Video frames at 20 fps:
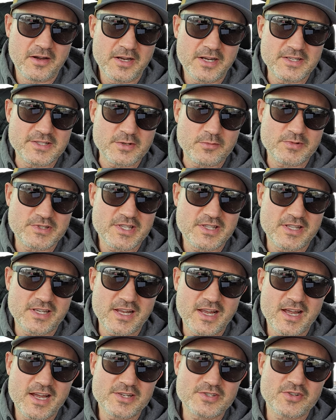because it was in the
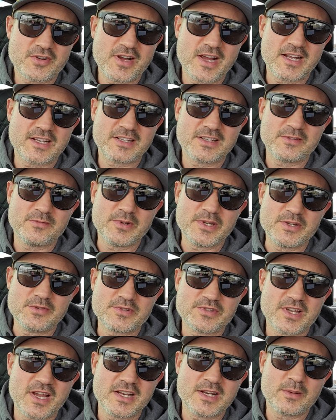contract when you
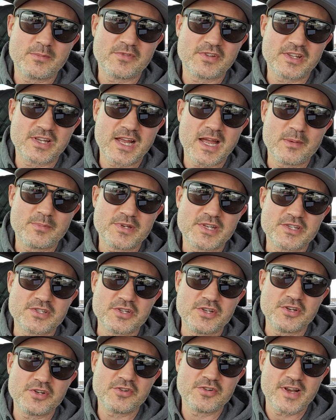sign up for the
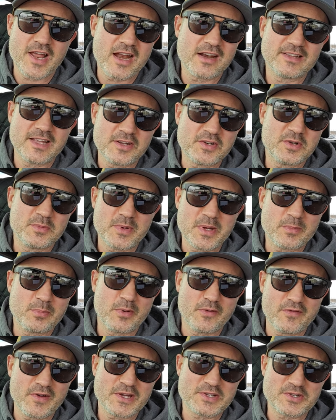competition you're not allowed to be a
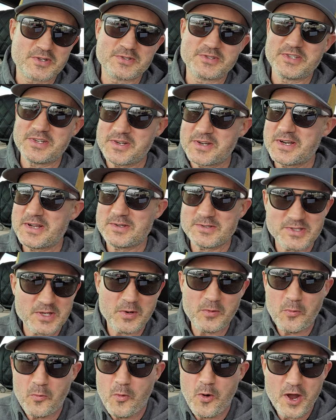professional singer and i was
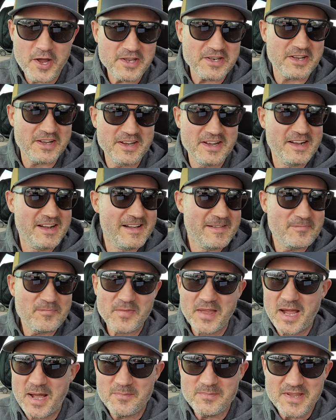like what
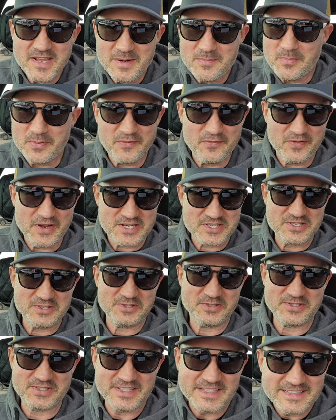i'm not a
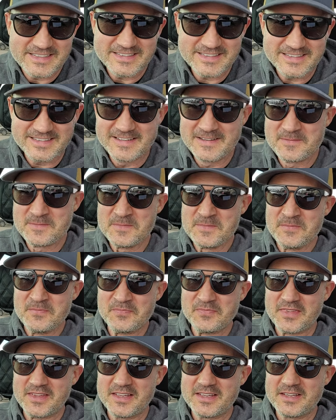professional singer
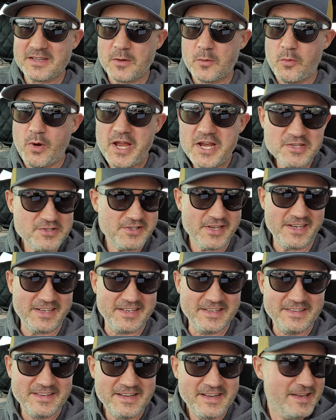wait a
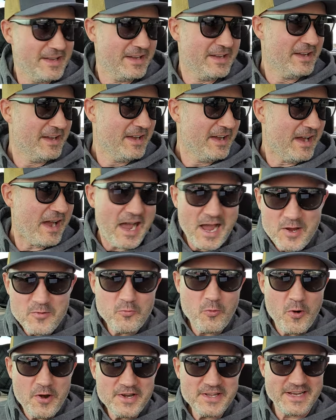second i
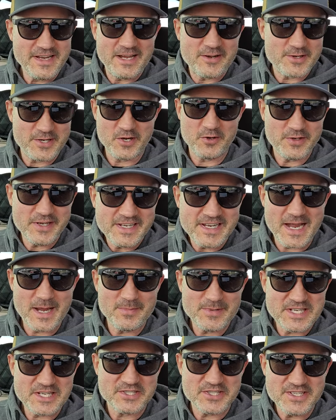won a karaoke
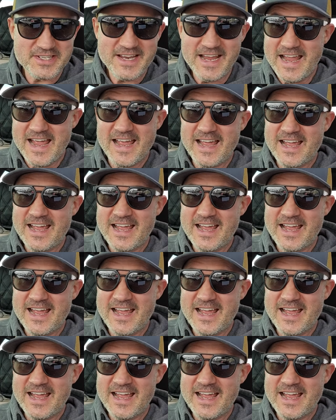competition